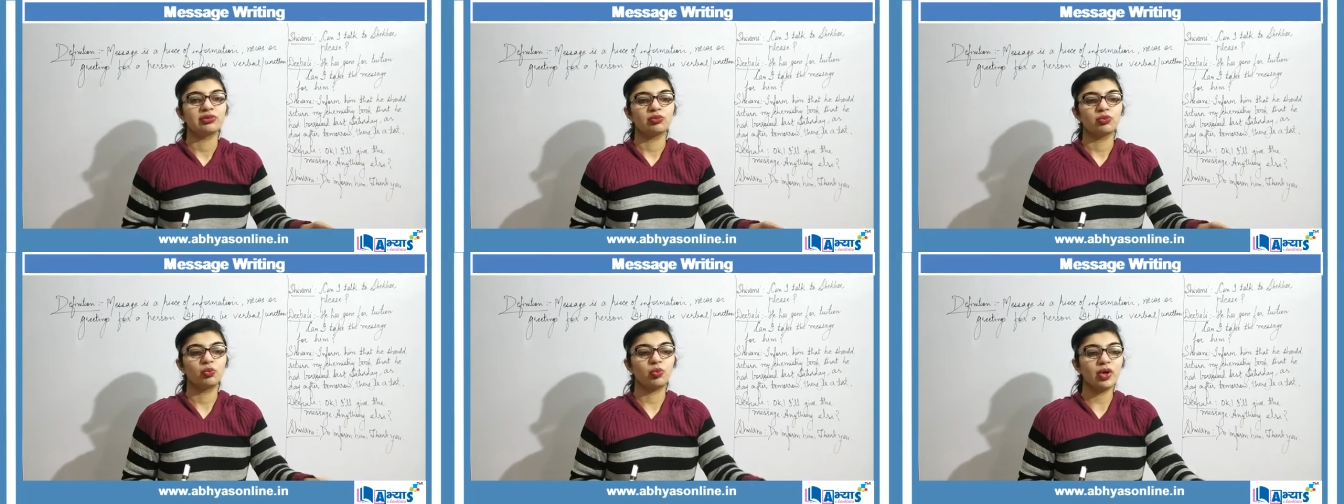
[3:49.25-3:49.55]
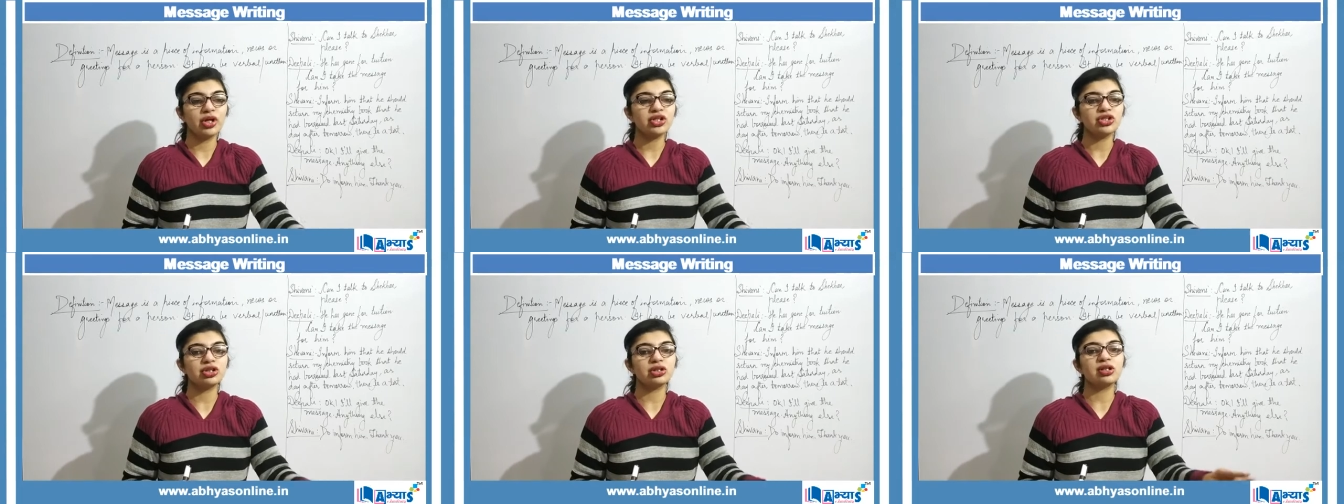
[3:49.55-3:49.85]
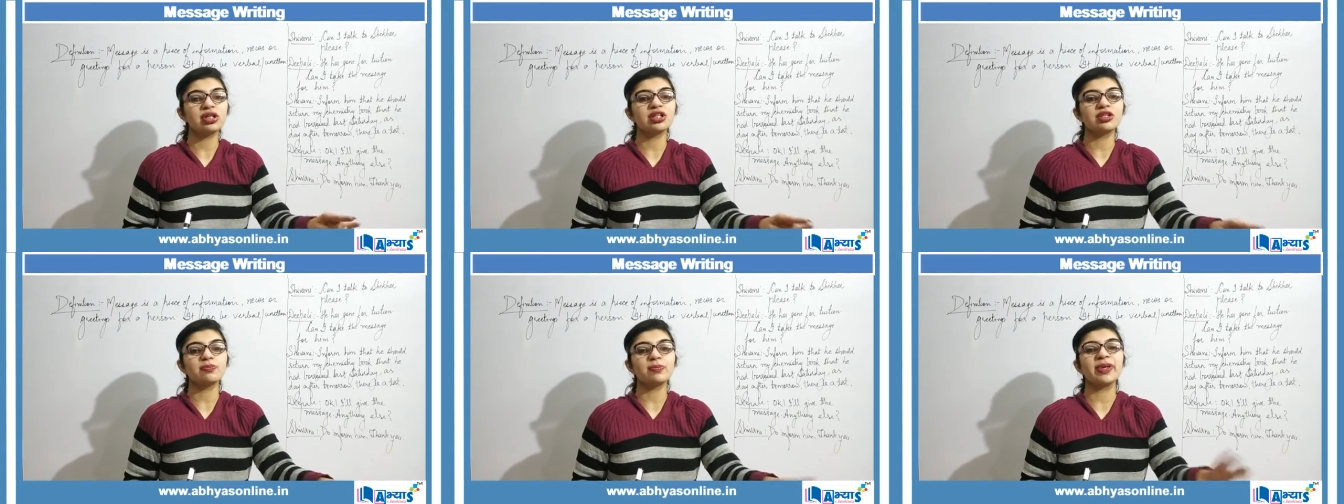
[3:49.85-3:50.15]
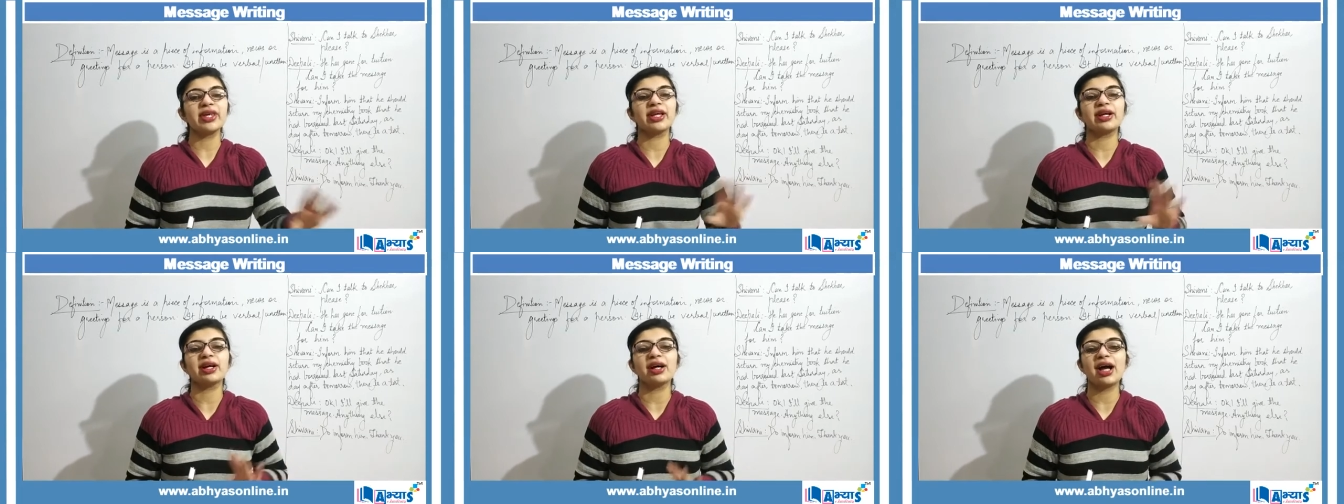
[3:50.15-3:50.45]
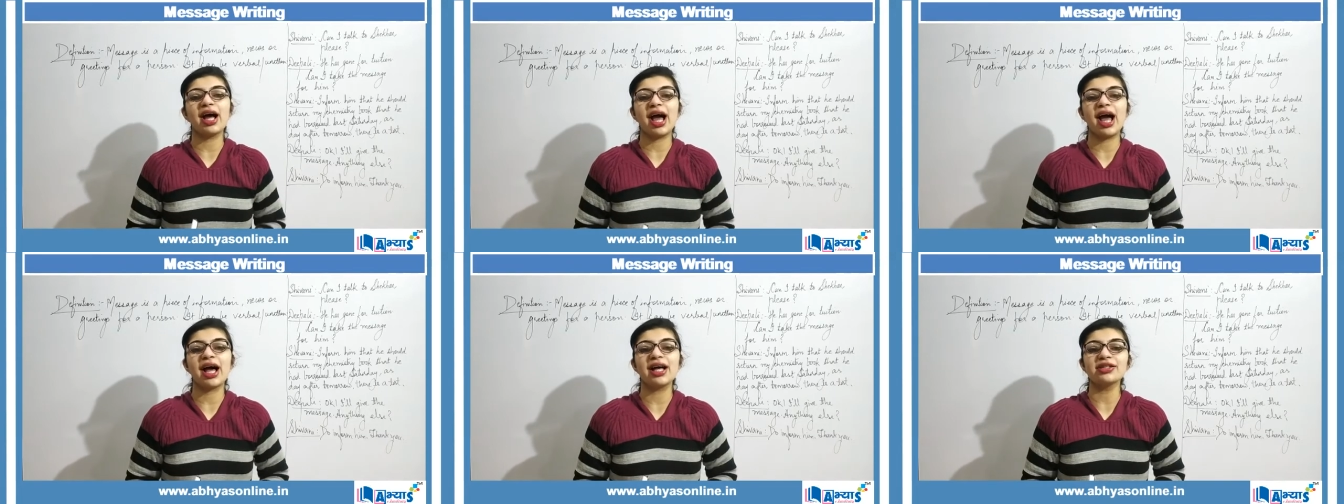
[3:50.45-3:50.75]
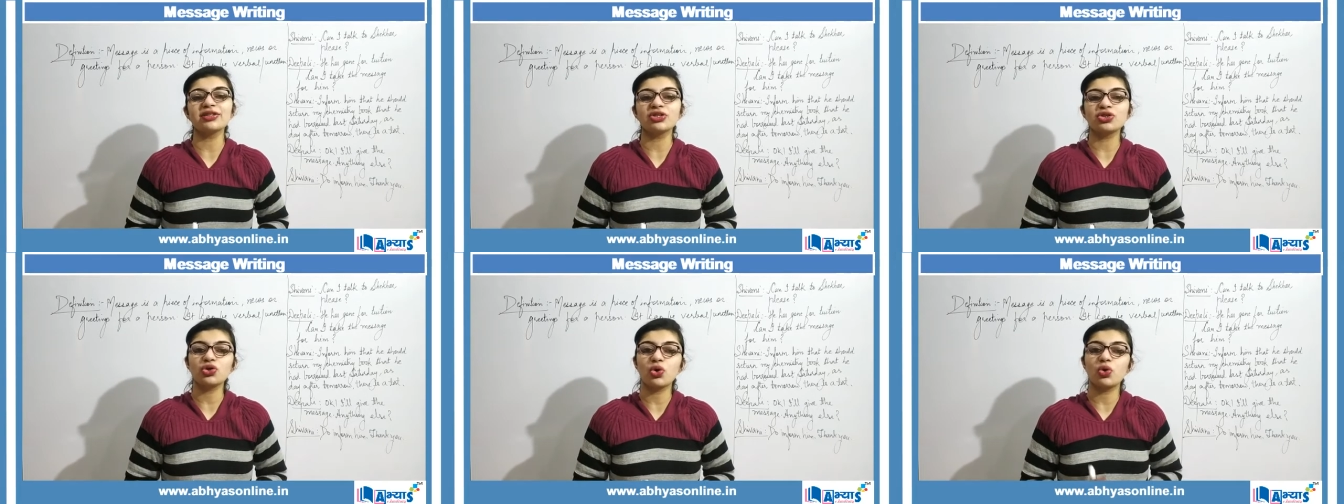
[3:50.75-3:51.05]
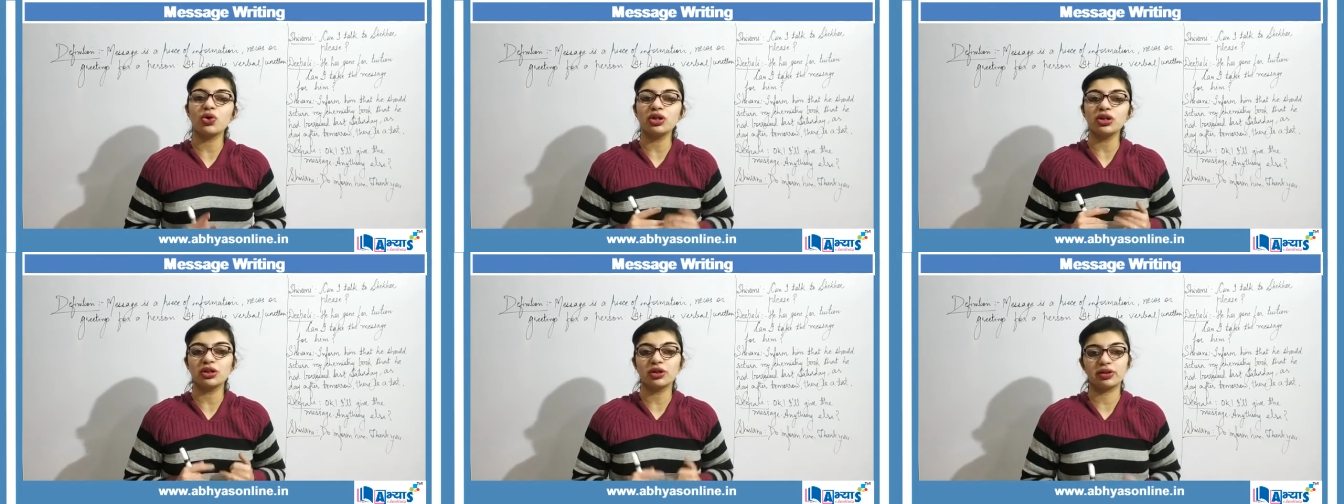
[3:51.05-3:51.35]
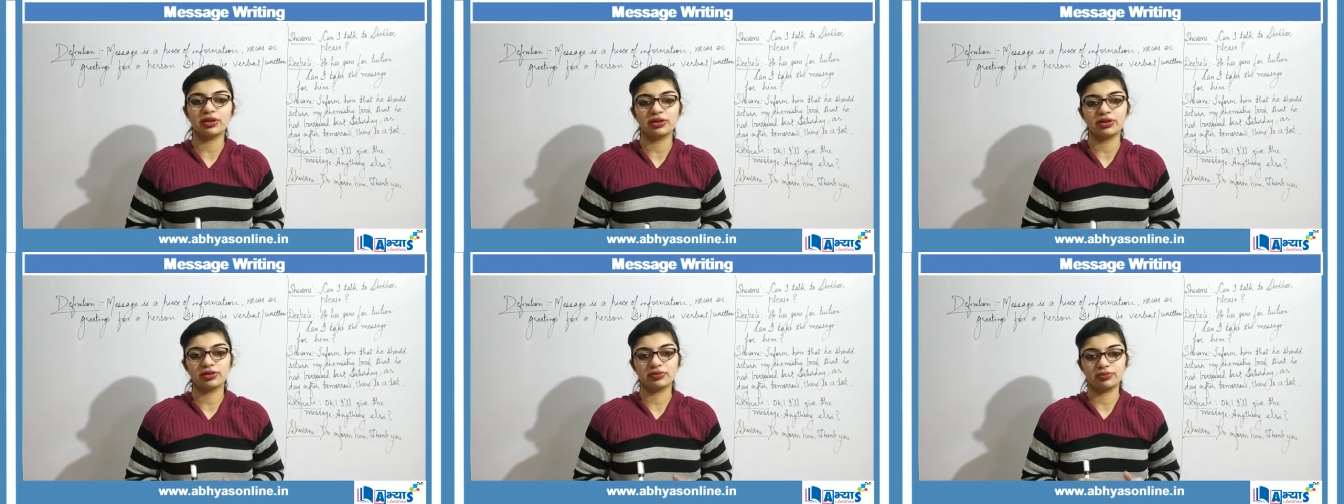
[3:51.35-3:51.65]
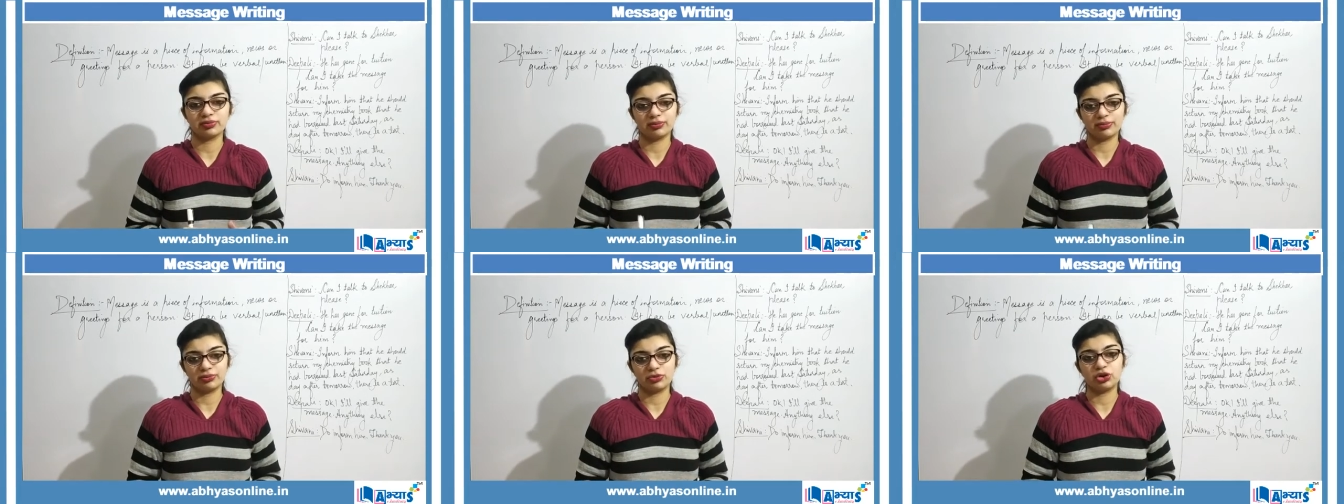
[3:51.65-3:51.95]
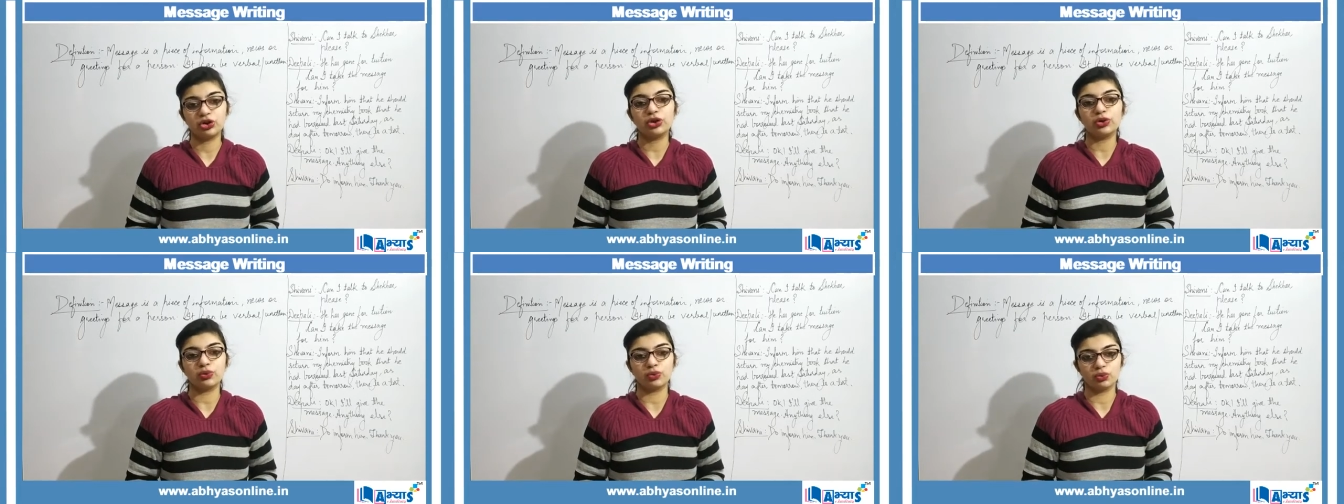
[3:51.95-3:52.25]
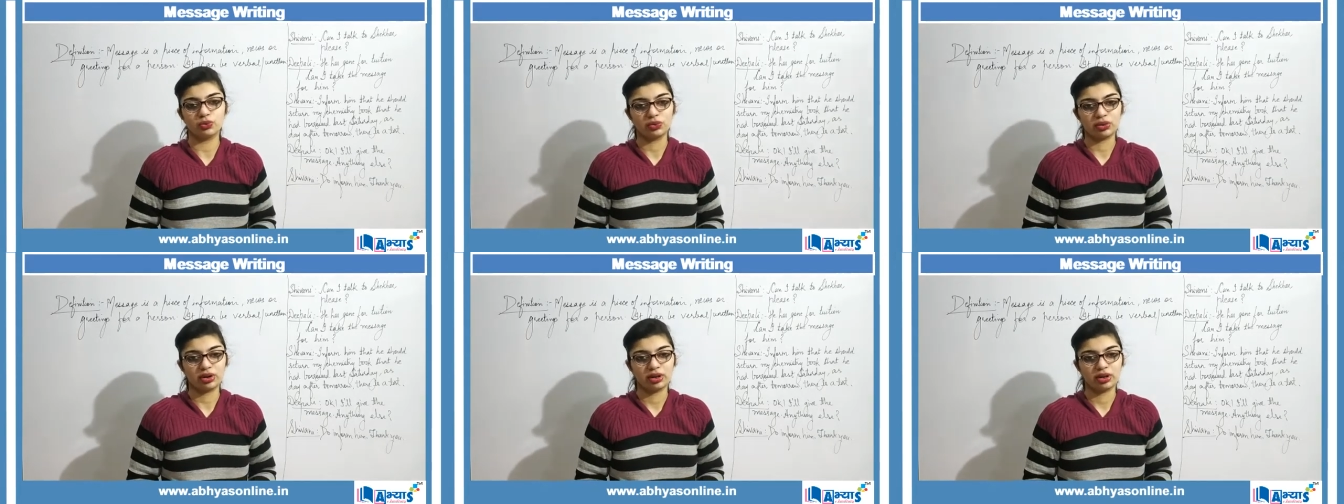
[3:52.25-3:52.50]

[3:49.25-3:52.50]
which the speaker has told you.